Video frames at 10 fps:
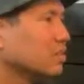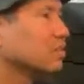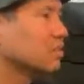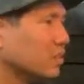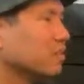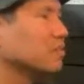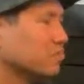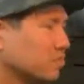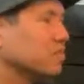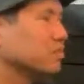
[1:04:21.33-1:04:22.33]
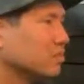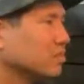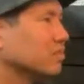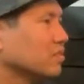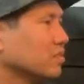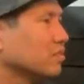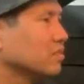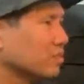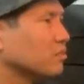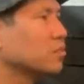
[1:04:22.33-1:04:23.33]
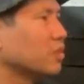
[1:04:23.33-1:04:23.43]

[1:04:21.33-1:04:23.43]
them, right? Yeah. How, are you winding that fast or